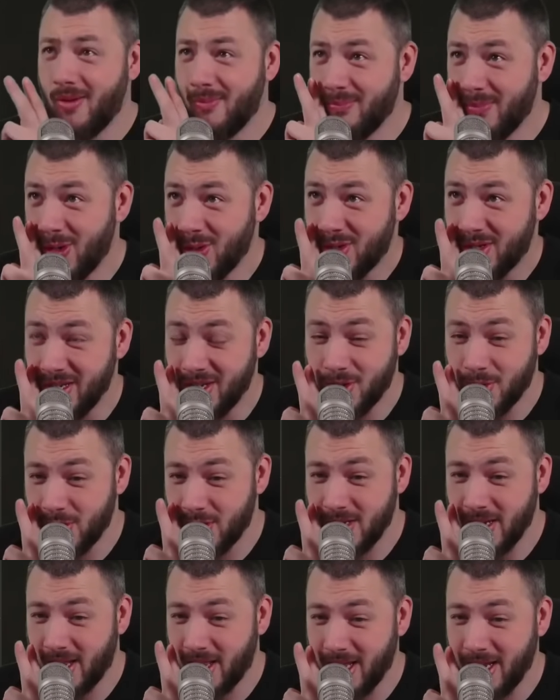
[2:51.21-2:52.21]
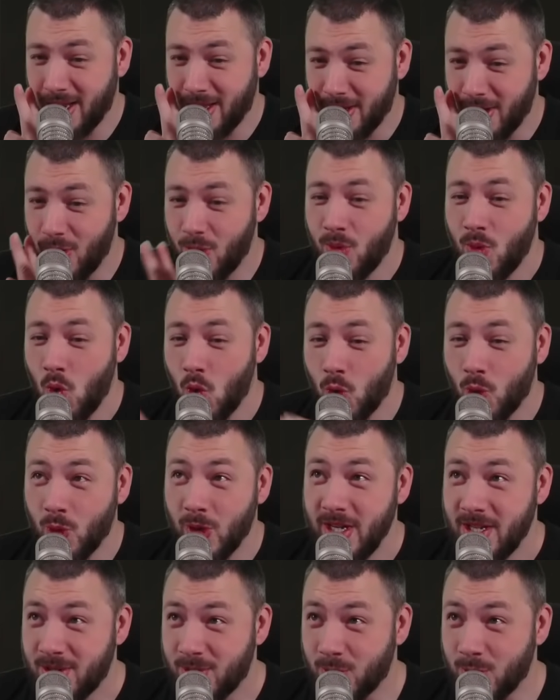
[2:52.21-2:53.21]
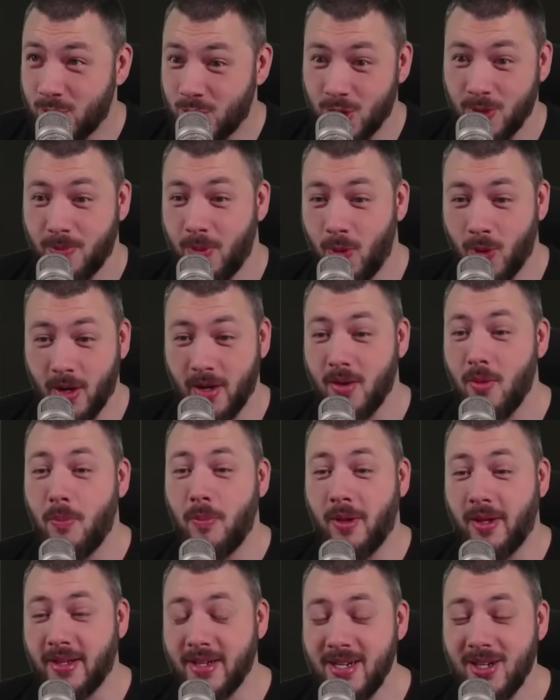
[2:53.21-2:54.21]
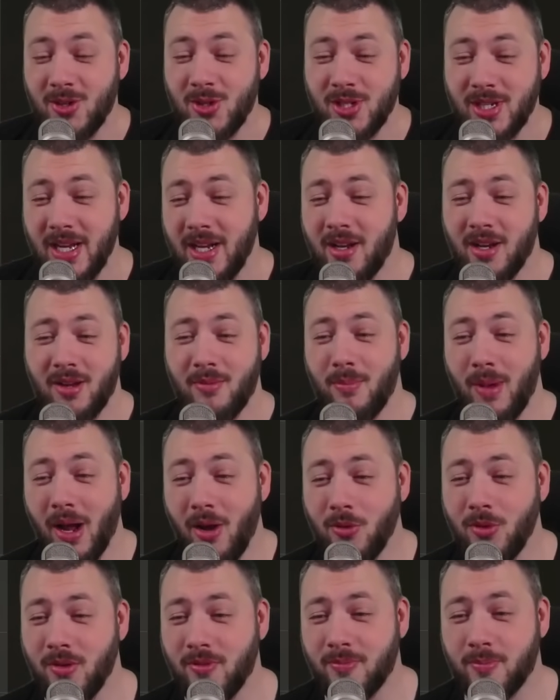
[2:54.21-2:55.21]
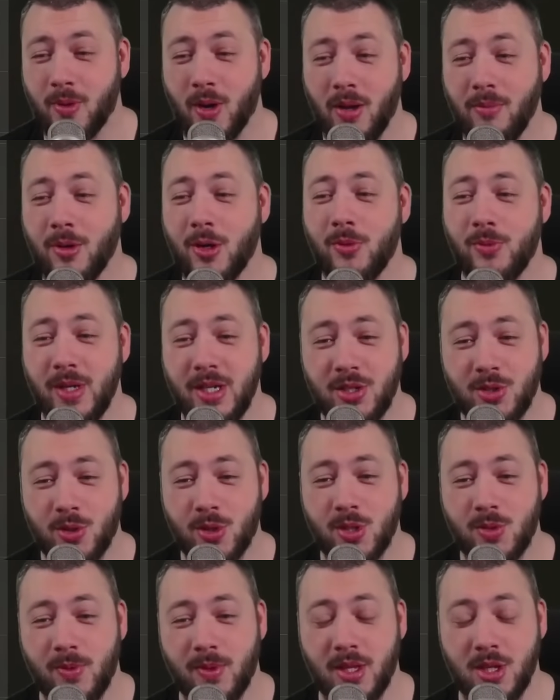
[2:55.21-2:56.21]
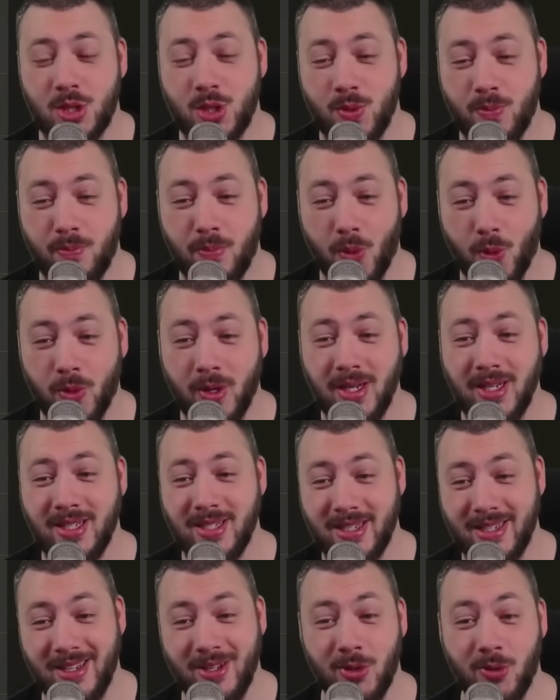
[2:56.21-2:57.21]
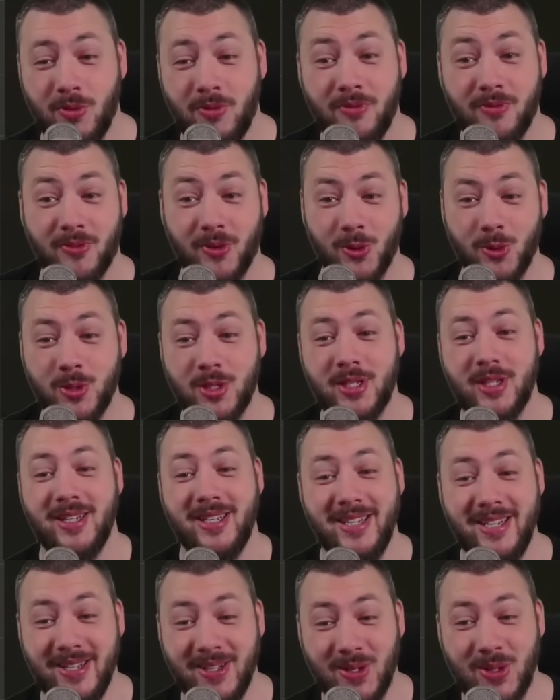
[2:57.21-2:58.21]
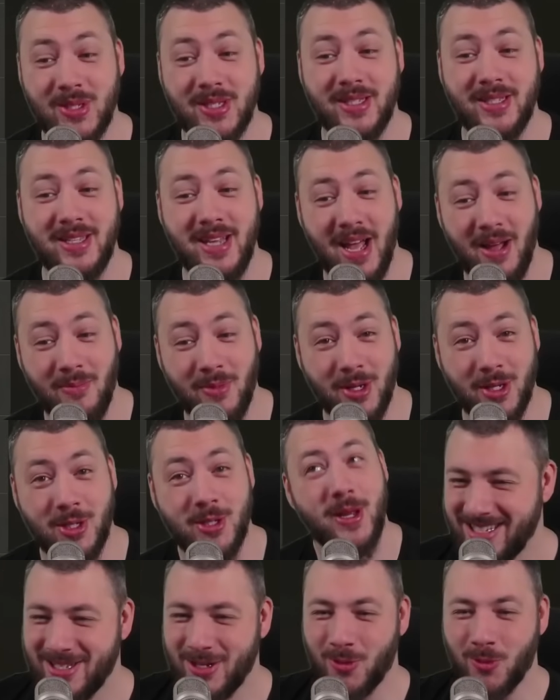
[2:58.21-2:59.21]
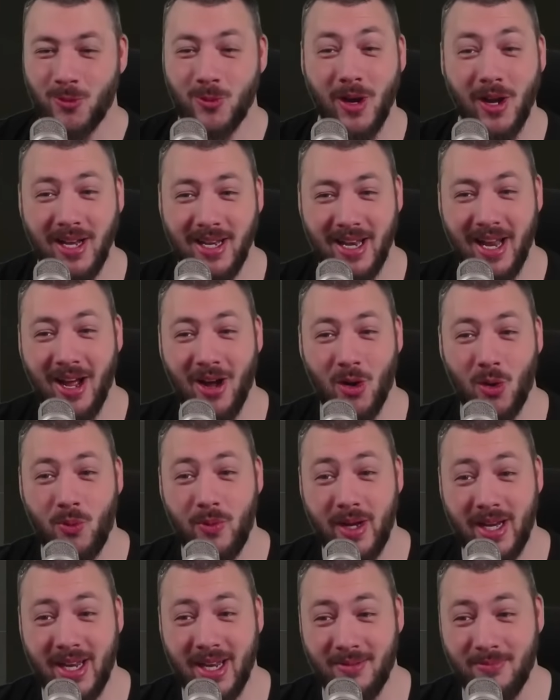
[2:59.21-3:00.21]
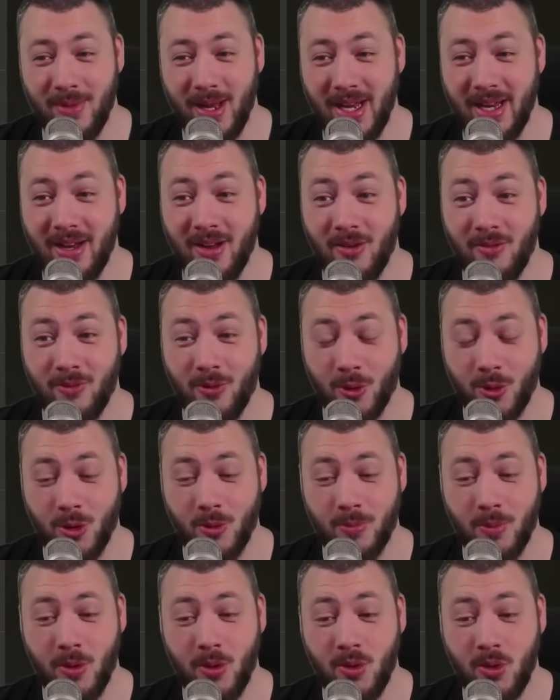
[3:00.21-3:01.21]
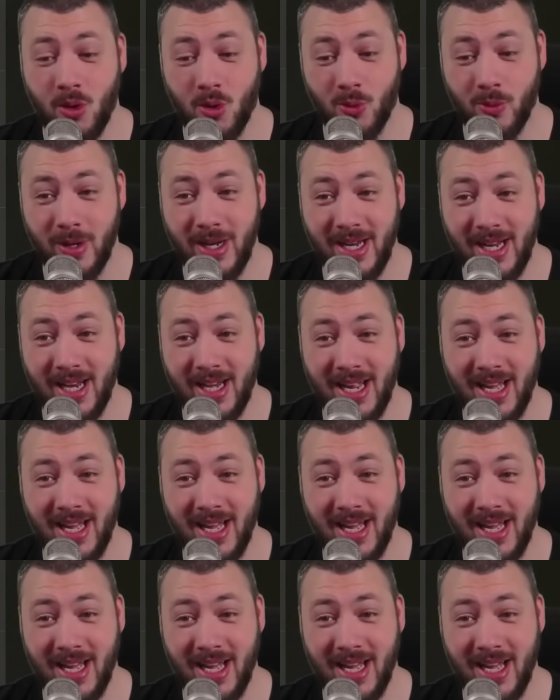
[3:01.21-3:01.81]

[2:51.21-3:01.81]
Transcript: Most interesting thing though, resource support. Players gain an amount of primary resource when the supporting skill first deals damage. So right now we can make vulnerable, regain